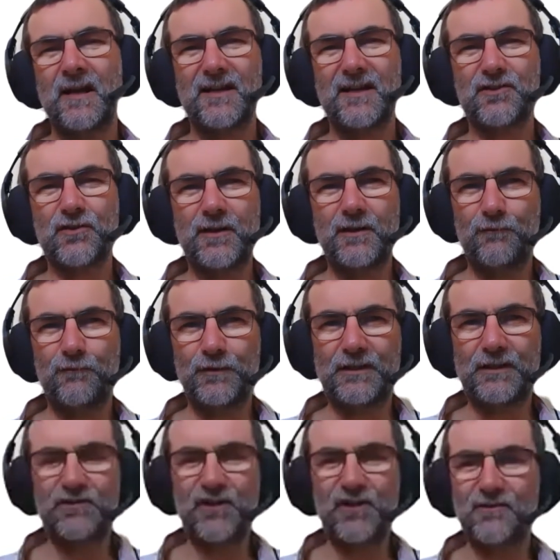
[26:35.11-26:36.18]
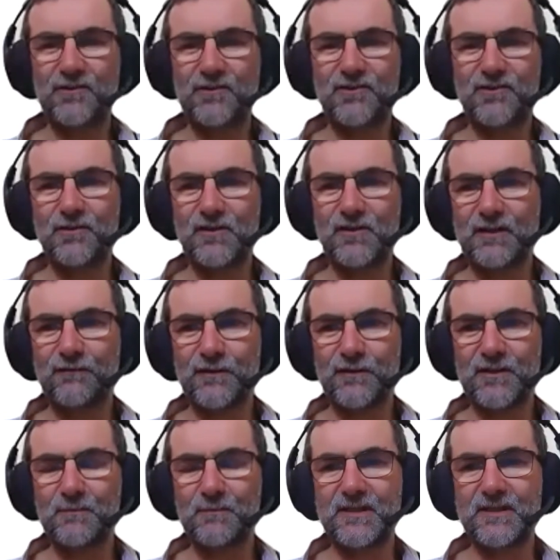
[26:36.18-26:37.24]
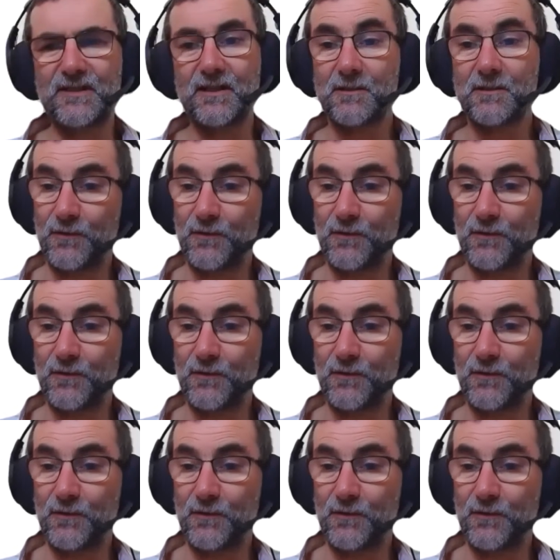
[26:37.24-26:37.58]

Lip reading: I try and avoid agendas usually for these meetings,